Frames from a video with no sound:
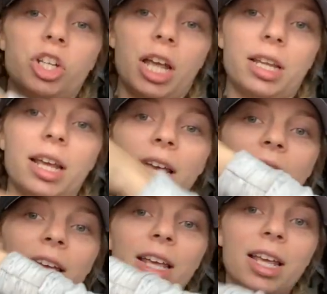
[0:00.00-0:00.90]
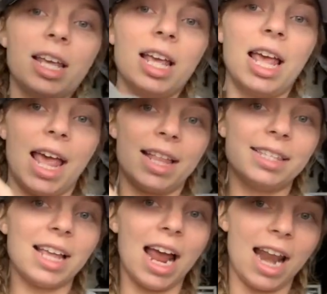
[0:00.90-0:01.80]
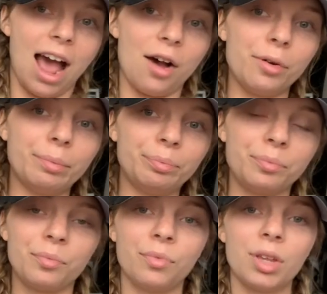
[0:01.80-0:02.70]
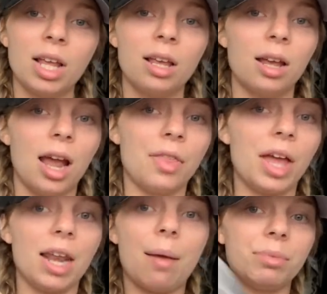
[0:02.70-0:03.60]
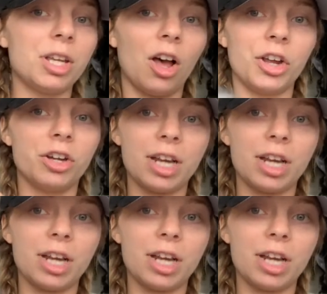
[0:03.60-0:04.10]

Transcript: it inside out, and then empty all your